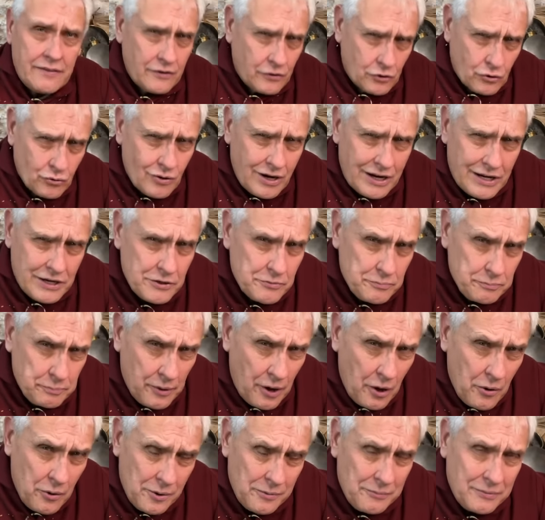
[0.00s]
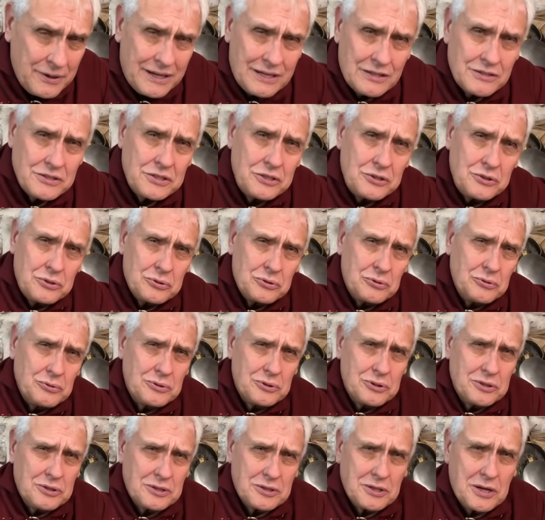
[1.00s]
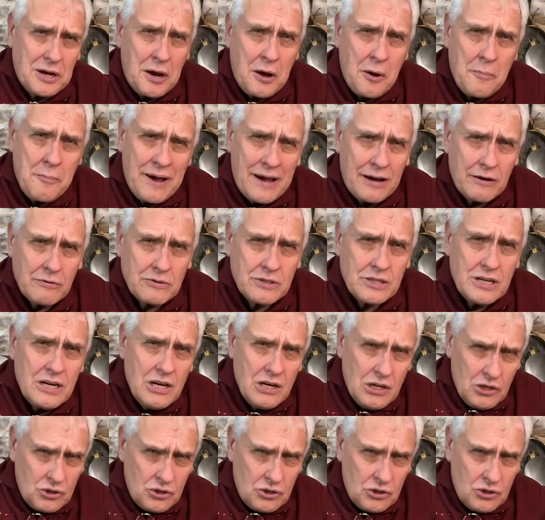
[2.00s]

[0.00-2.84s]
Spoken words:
the great poem, because it talks about